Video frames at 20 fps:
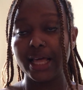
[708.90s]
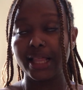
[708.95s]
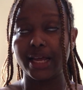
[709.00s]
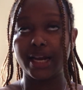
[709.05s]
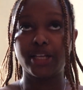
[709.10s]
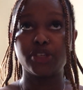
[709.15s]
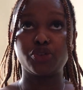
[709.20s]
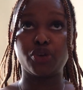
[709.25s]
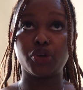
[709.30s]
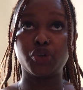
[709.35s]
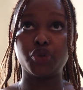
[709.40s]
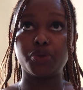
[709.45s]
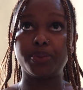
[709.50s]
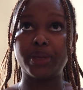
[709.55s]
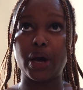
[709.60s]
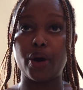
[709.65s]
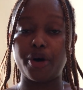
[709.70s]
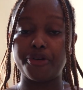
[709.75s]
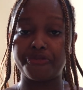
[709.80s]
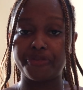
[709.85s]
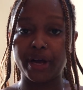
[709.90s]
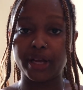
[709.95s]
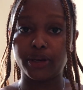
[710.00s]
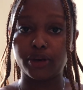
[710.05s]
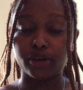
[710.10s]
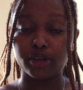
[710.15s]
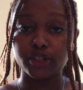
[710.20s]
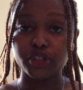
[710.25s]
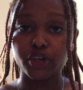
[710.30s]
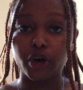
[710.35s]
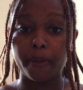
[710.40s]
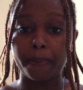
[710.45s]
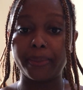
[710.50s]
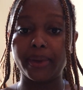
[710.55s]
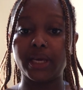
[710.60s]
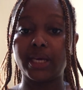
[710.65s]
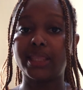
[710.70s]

That is going to be our final topic.